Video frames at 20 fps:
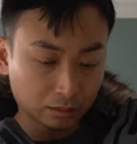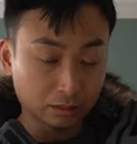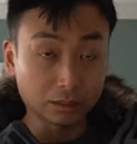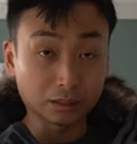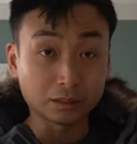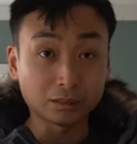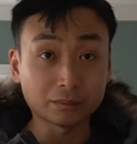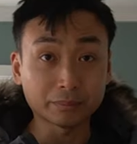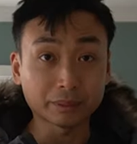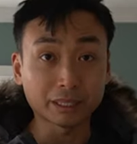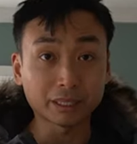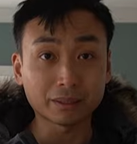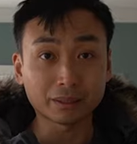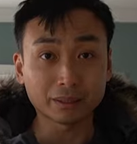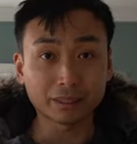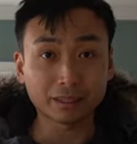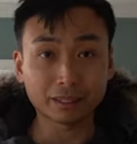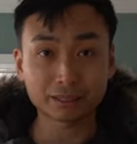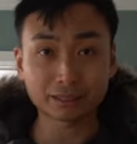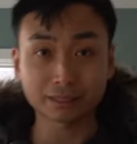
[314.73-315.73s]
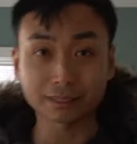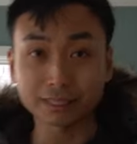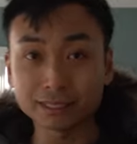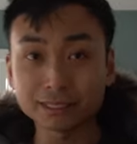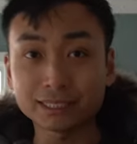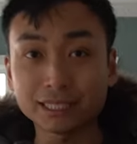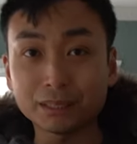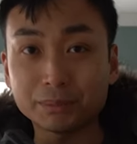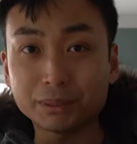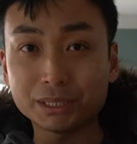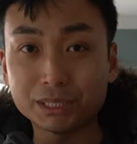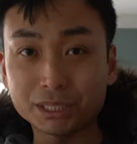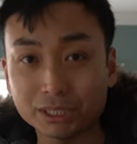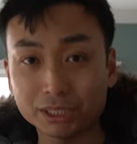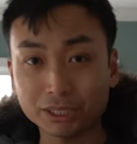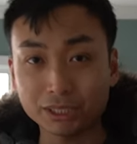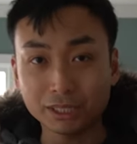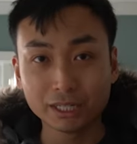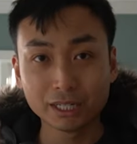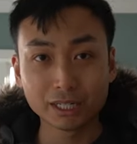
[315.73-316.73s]
So my skin
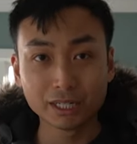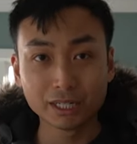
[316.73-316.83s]
temperature,